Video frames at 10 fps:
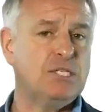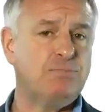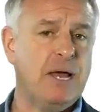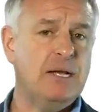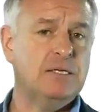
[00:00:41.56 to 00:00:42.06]

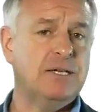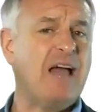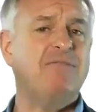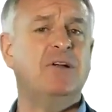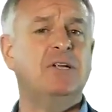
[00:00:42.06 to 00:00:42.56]
spend an
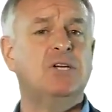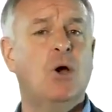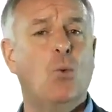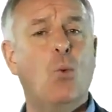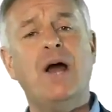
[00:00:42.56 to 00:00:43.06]
average
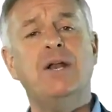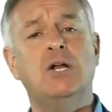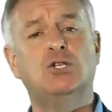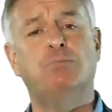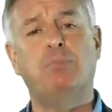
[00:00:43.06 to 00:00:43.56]

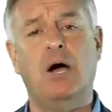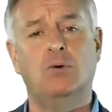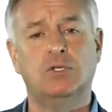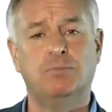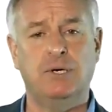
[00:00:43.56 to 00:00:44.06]

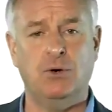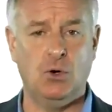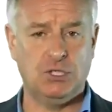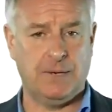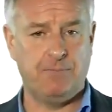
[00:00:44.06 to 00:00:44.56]
£100 per
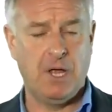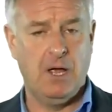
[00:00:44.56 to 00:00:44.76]
order,